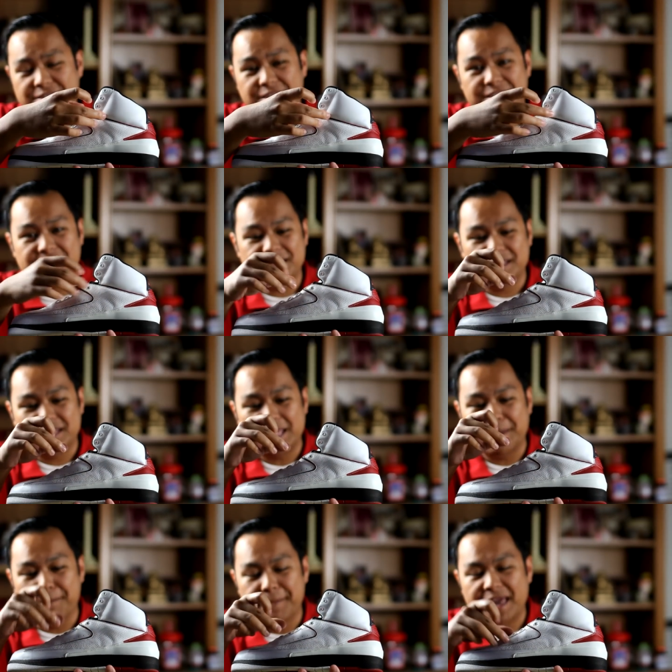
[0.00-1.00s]
it,
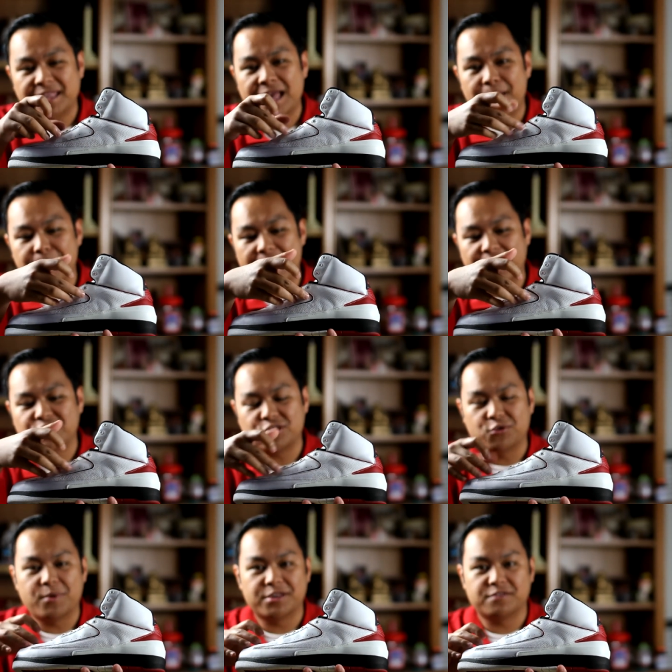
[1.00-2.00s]
it may not match the
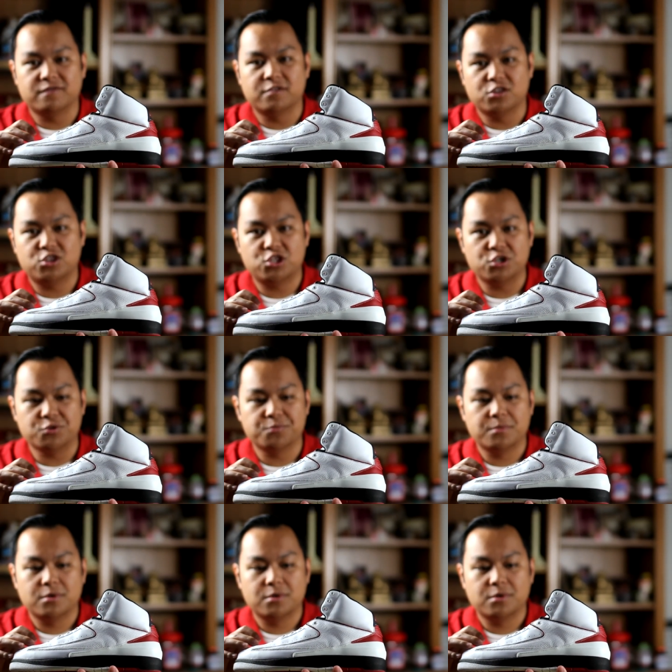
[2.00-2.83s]
rest of the shoe.